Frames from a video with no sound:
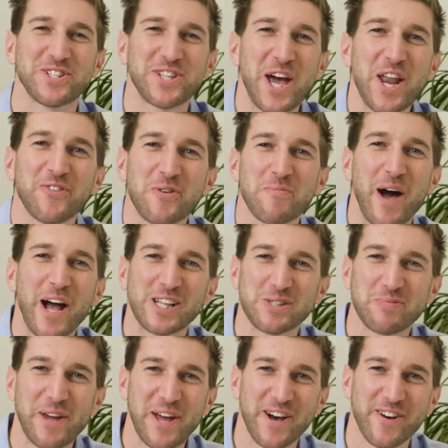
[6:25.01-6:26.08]
this kind of reminds
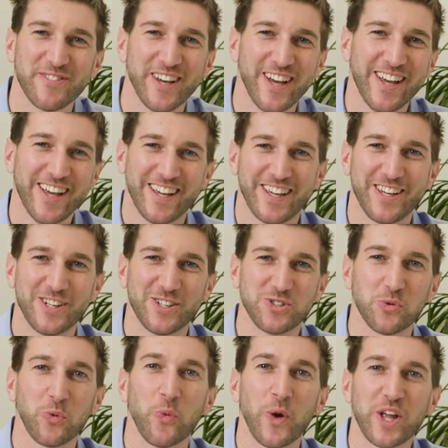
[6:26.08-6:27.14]
me of is
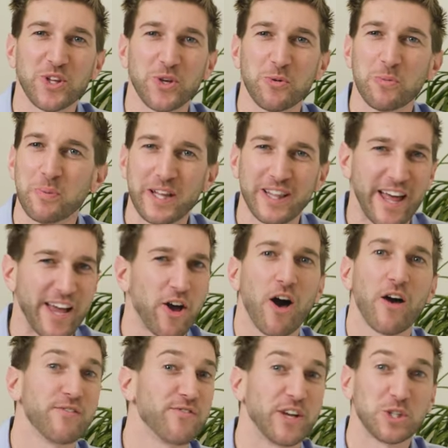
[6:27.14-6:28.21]
when you'd be like
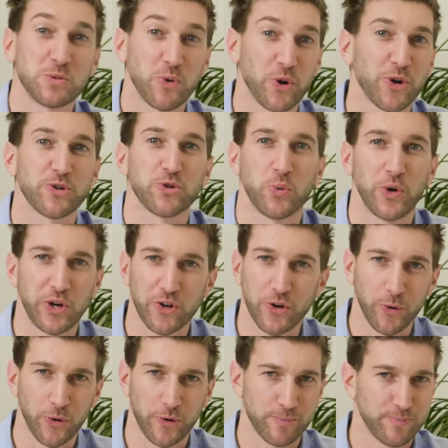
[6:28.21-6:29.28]
on Facebook or Twitter
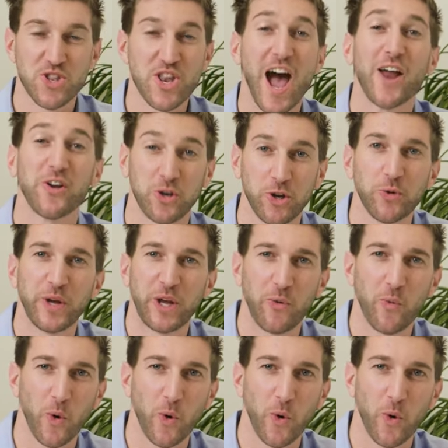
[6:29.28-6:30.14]
or not doing um,